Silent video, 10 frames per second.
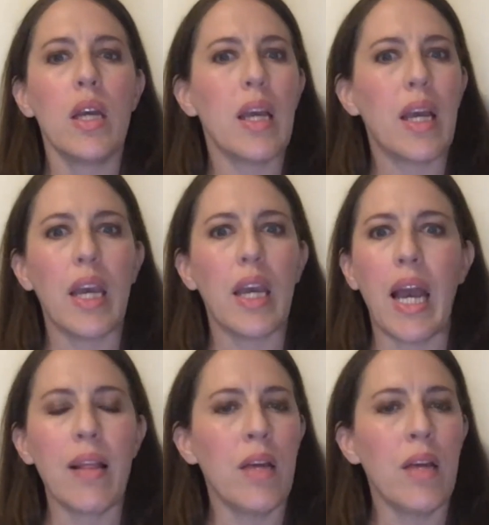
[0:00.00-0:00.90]
I
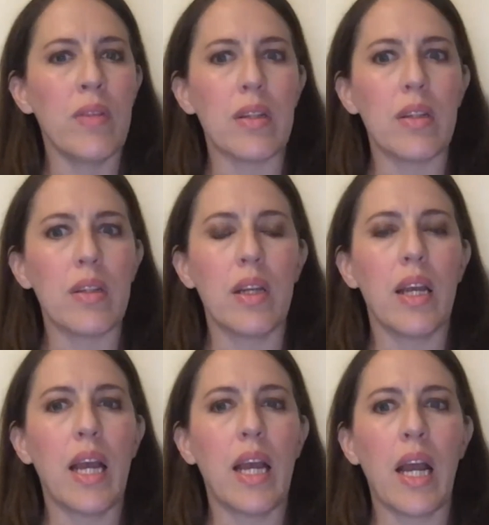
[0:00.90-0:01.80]
loved it.
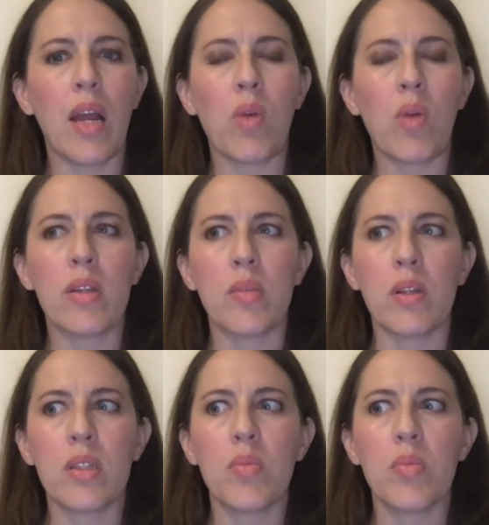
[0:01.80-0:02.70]
And I wanted something
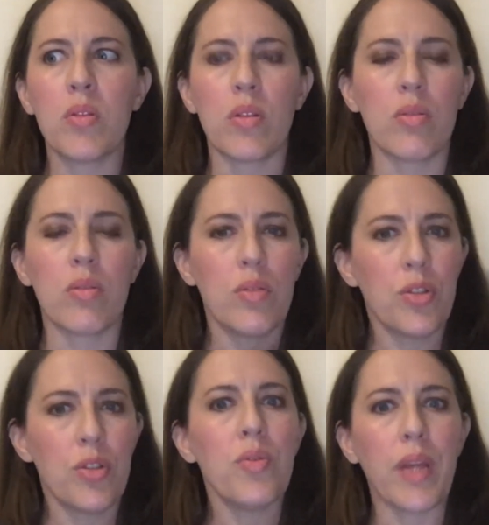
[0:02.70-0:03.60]
similar to
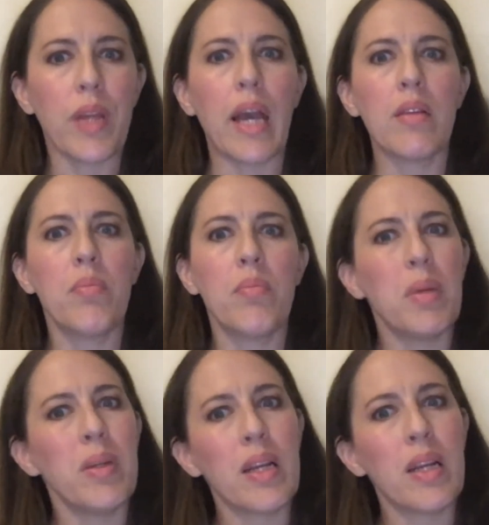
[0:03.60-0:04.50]
that, maybe
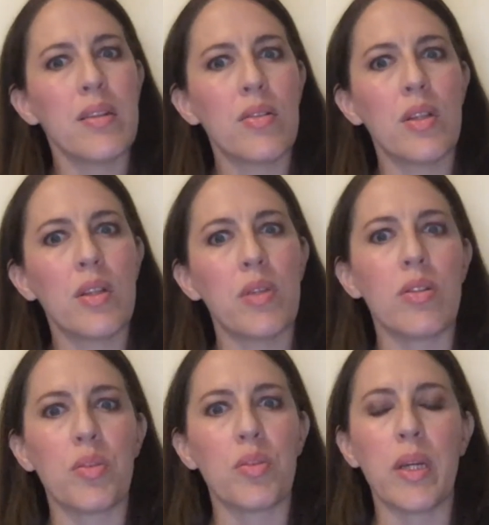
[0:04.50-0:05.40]
not necessarily
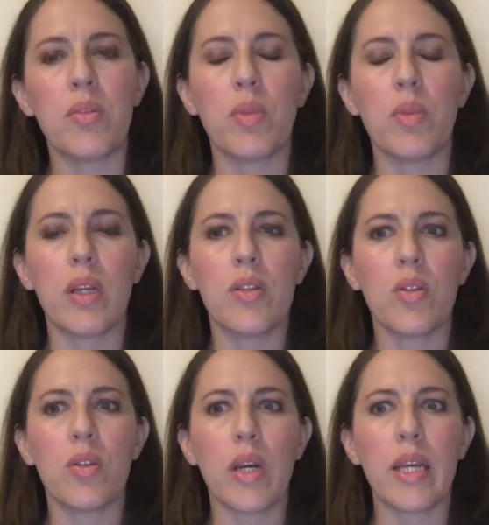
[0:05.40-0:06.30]
research-based, but so
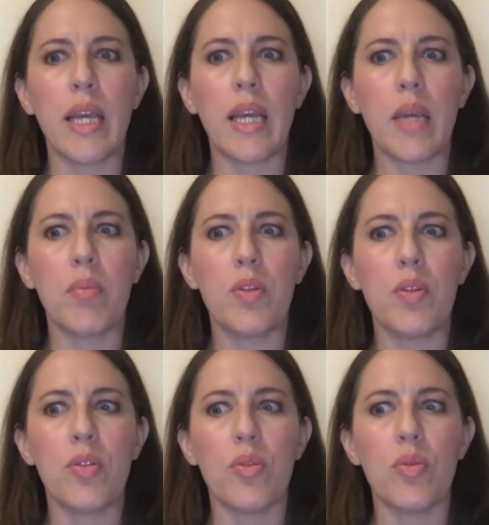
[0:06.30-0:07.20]
I came
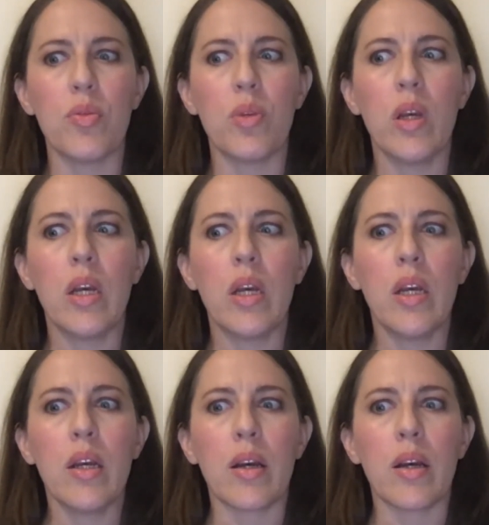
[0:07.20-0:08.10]
to
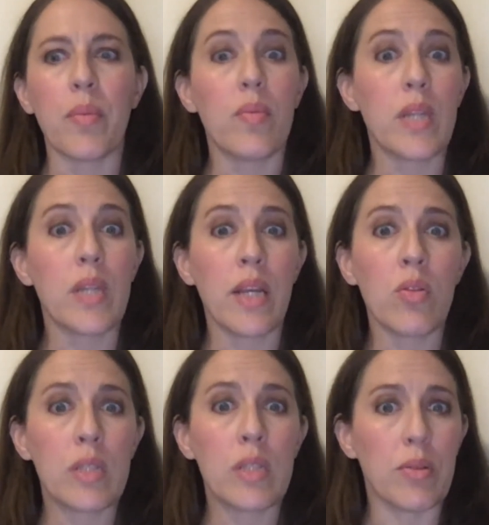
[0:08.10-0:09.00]
technical
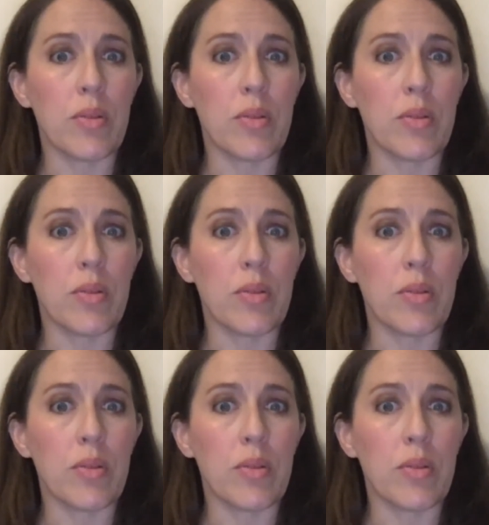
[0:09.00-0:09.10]
sales.